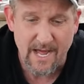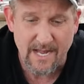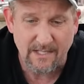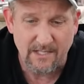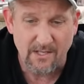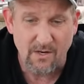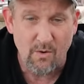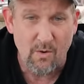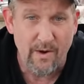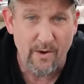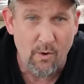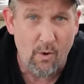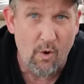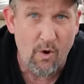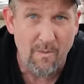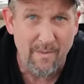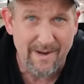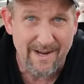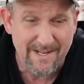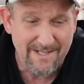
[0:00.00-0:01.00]
And so an
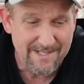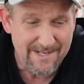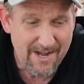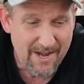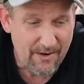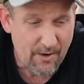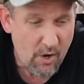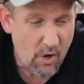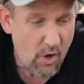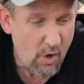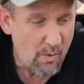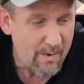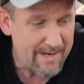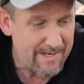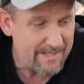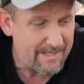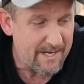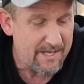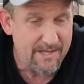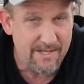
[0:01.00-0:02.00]
orbit is not
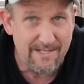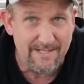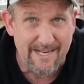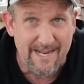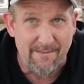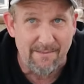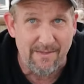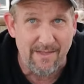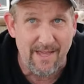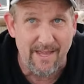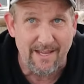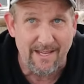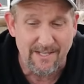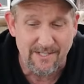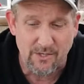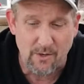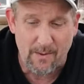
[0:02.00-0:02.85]
always the same thing.